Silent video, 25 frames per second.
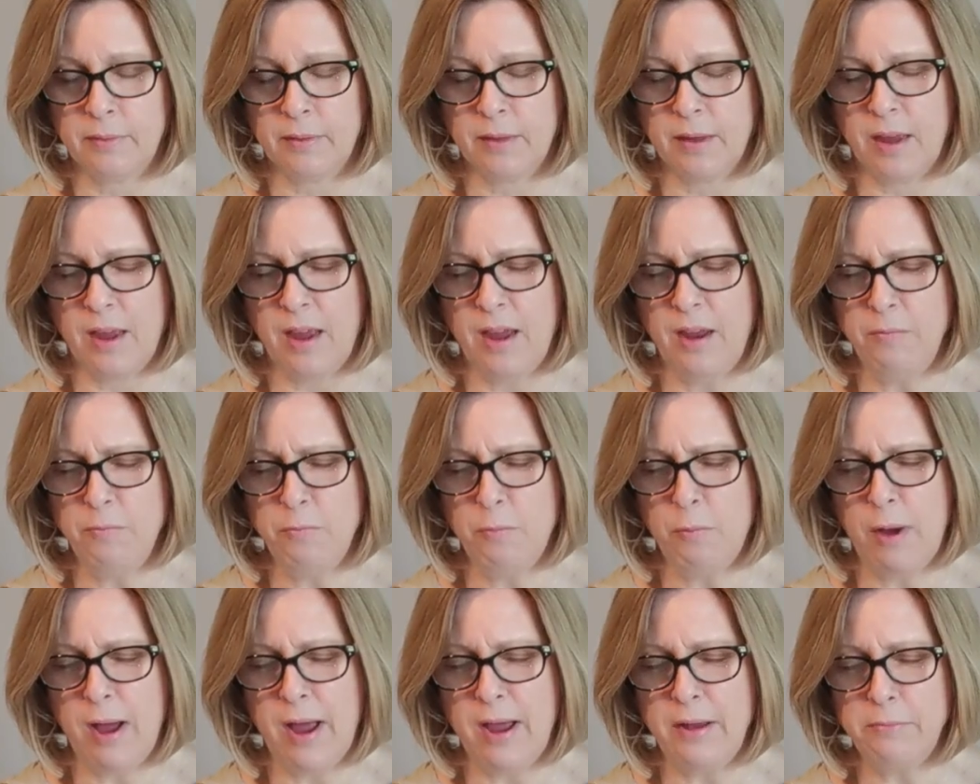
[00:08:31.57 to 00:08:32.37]
And
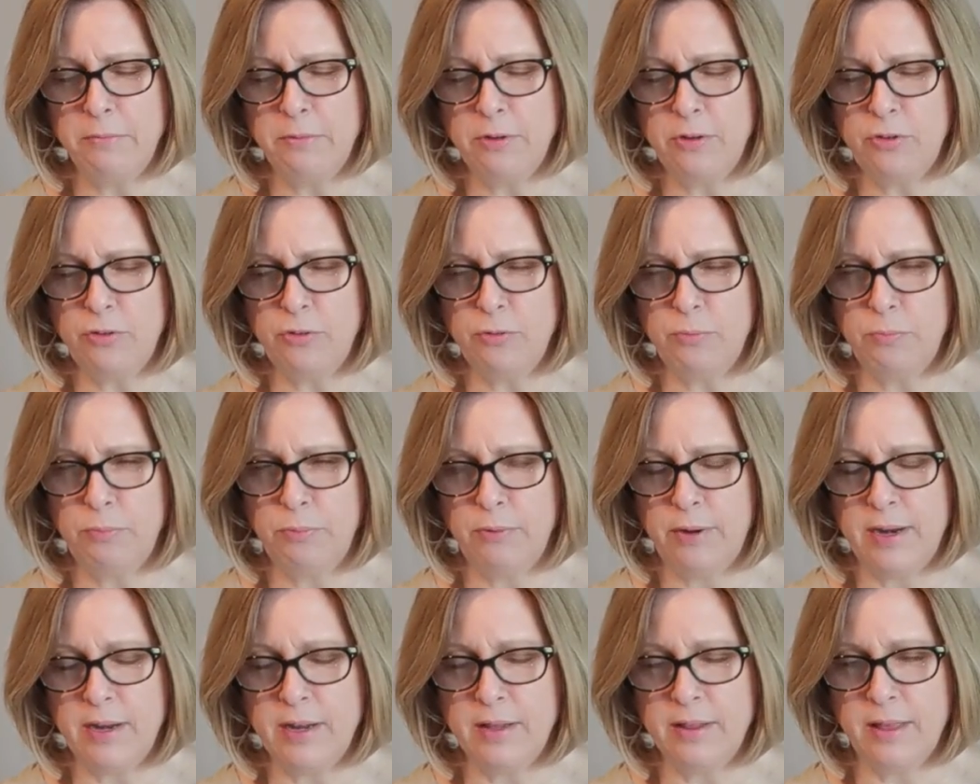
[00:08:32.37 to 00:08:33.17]
why would you
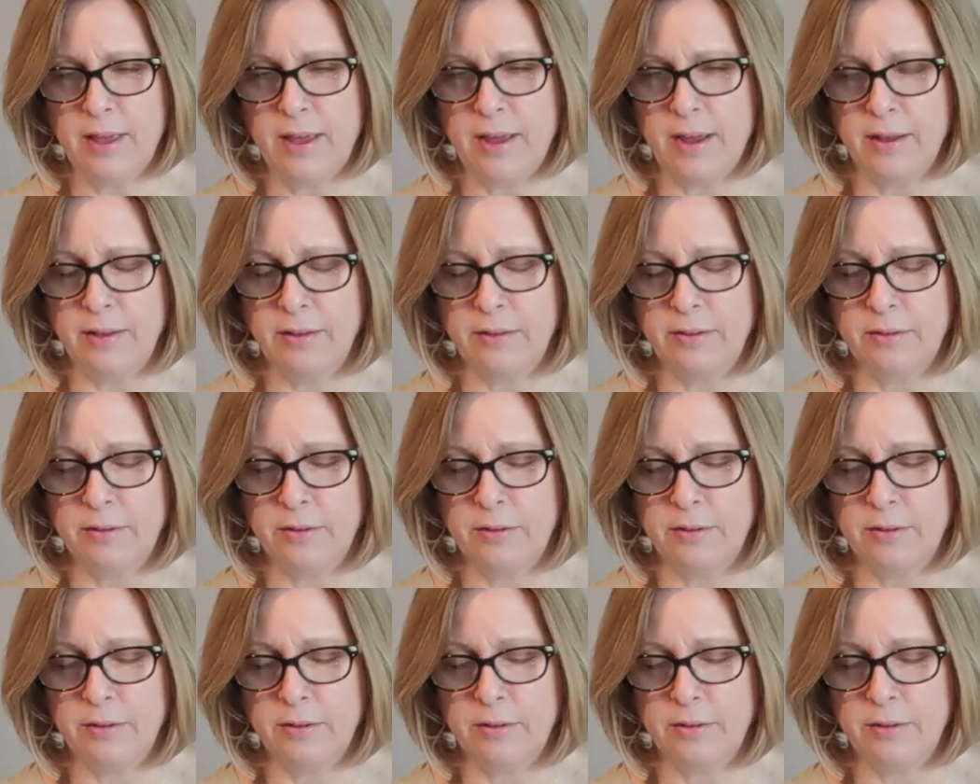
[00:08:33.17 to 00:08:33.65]
bring that?